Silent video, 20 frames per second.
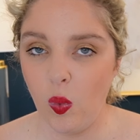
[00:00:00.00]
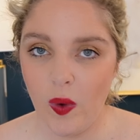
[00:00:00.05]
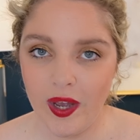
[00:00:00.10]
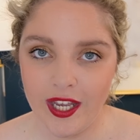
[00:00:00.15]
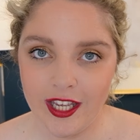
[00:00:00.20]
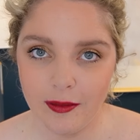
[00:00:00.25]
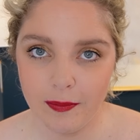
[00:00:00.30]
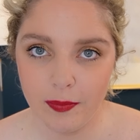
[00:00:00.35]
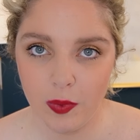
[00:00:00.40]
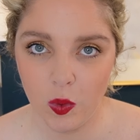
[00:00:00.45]

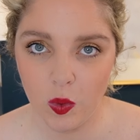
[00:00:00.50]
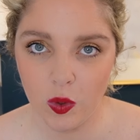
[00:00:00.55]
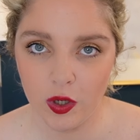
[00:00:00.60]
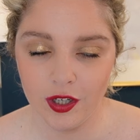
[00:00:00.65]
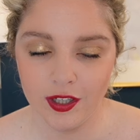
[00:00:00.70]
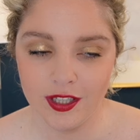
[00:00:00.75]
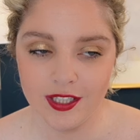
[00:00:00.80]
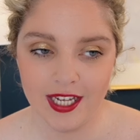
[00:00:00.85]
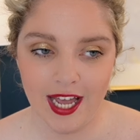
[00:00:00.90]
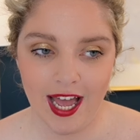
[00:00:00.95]

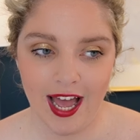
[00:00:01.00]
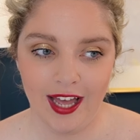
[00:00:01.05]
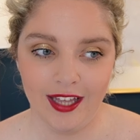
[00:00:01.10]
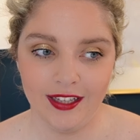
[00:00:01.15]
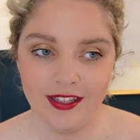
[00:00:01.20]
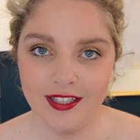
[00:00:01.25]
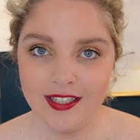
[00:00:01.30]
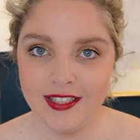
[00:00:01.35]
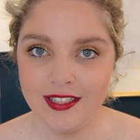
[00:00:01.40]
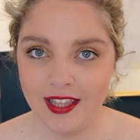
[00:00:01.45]
whiteboard
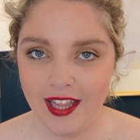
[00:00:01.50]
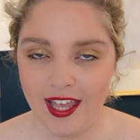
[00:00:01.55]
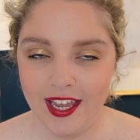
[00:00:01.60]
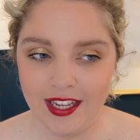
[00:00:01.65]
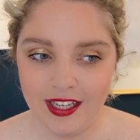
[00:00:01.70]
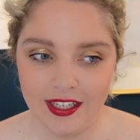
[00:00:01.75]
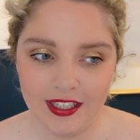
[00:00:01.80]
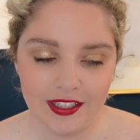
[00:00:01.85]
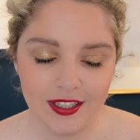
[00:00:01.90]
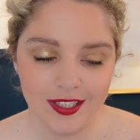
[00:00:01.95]
and
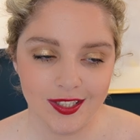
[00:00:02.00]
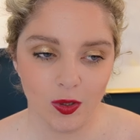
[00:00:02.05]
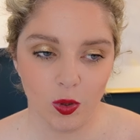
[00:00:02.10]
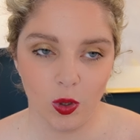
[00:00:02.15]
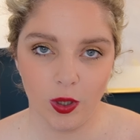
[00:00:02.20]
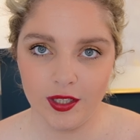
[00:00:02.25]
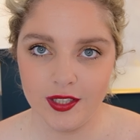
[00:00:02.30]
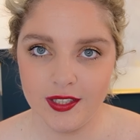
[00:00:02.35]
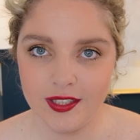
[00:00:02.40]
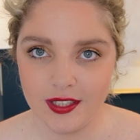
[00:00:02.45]
slides
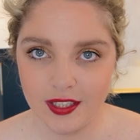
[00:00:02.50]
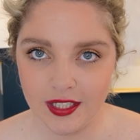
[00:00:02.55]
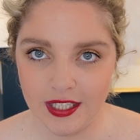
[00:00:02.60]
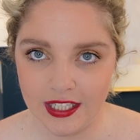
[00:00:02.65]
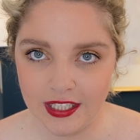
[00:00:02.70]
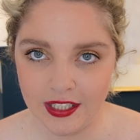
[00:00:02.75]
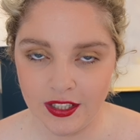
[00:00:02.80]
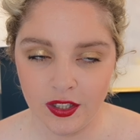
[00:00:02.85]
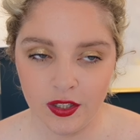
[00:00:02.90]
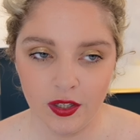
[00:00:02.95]
or a
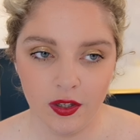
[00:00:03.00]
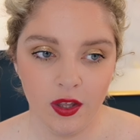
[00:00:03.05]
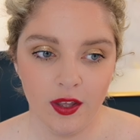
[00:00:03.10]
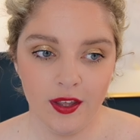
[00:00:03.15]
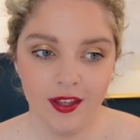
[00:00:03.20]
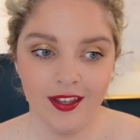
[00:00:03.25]
screen,